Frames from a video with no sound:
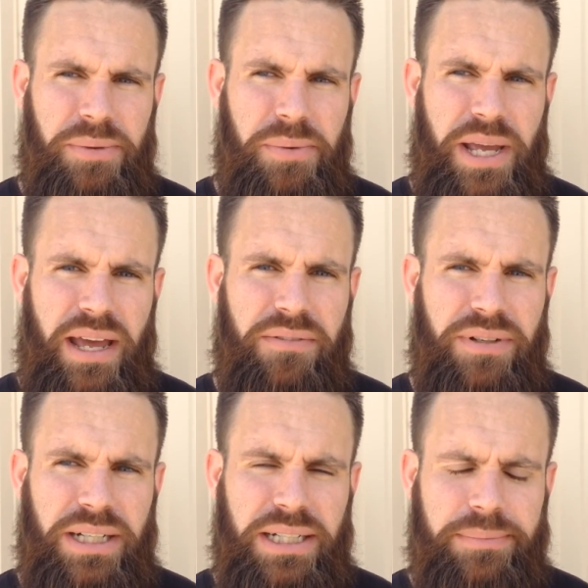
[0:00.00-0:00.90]
We have
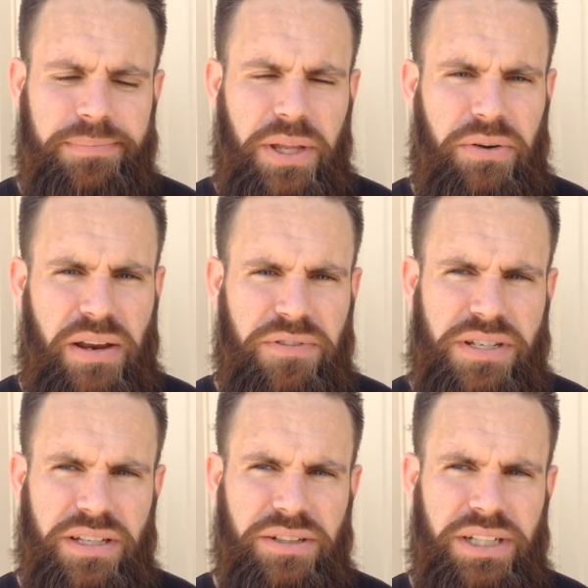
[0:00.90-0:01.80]
the great
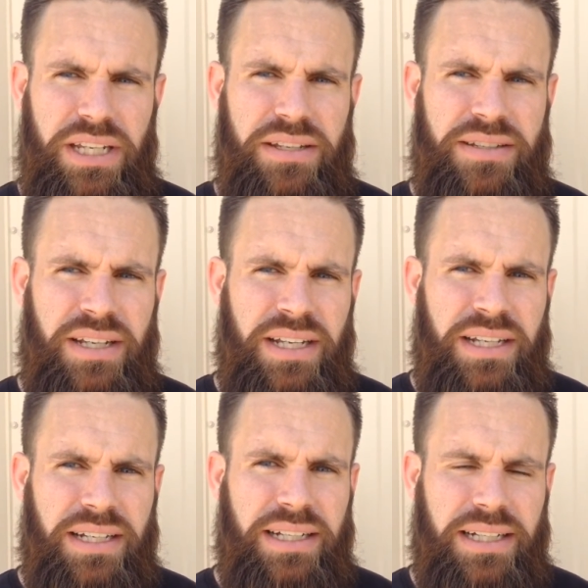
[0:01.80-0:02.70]
facilities
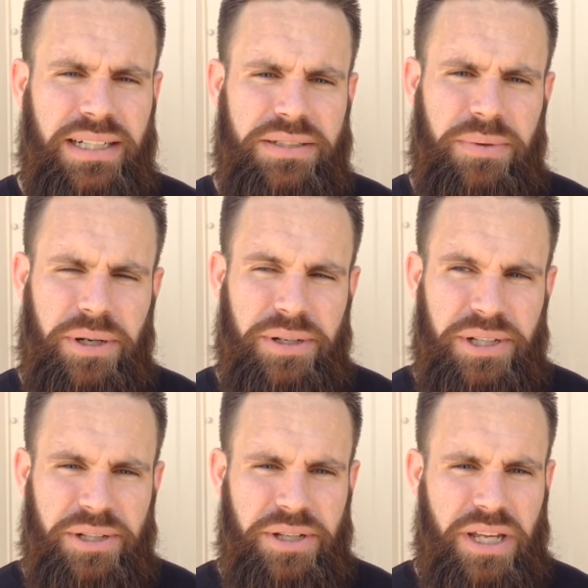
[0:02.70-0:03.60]
to where,
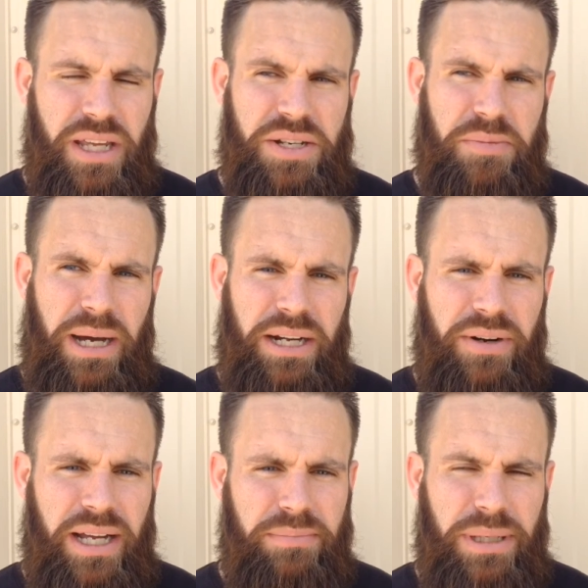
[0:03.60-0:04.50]
you can get your body right.